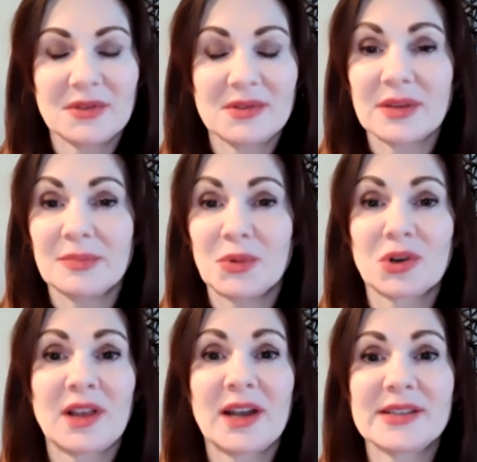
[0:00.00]
these
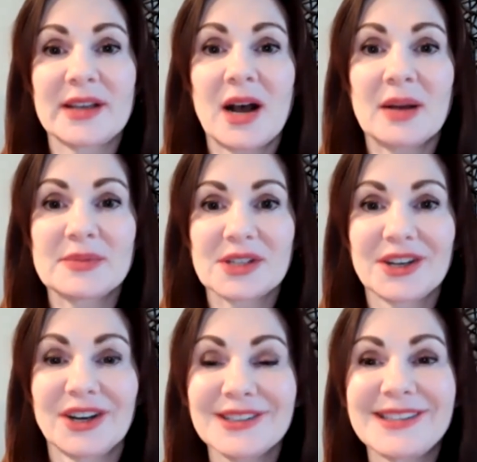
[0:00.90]
demoralizing
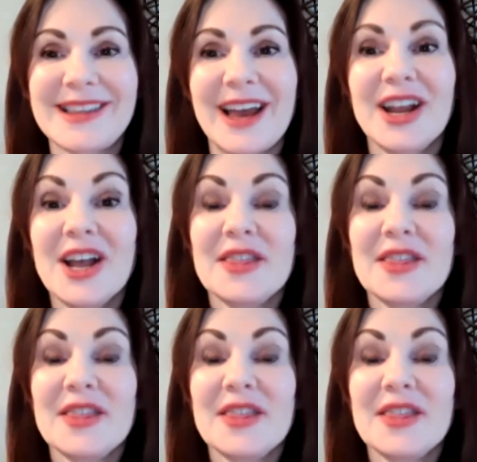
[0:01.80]
obstacles that